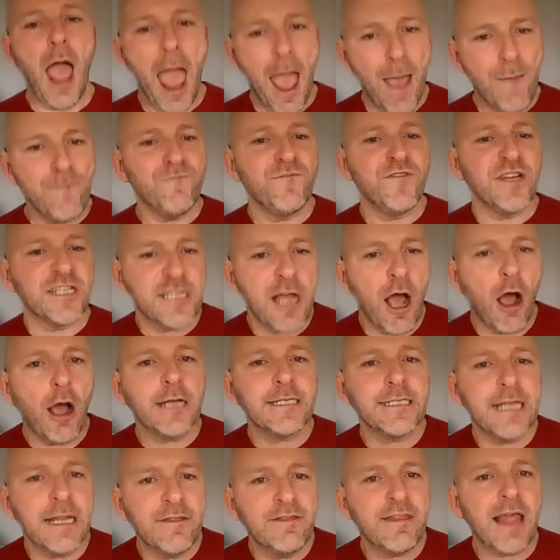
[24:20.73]

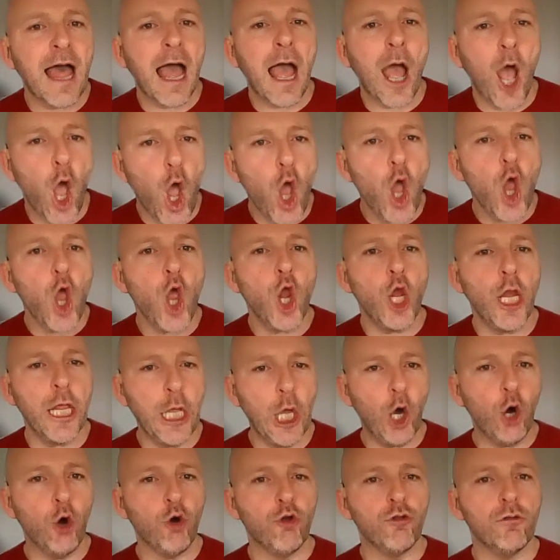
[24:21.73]
Emphasising that
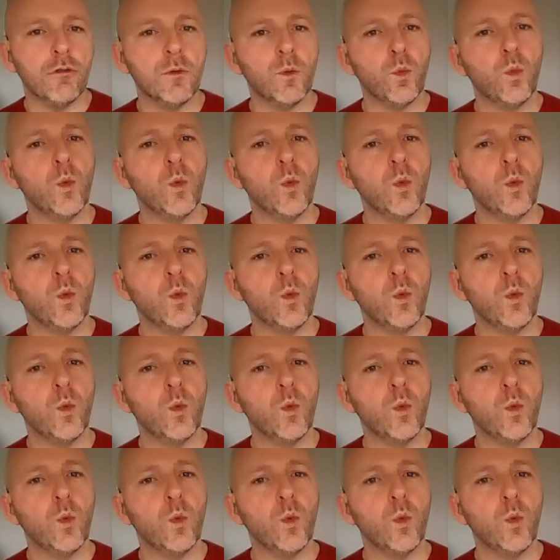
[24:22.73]
early on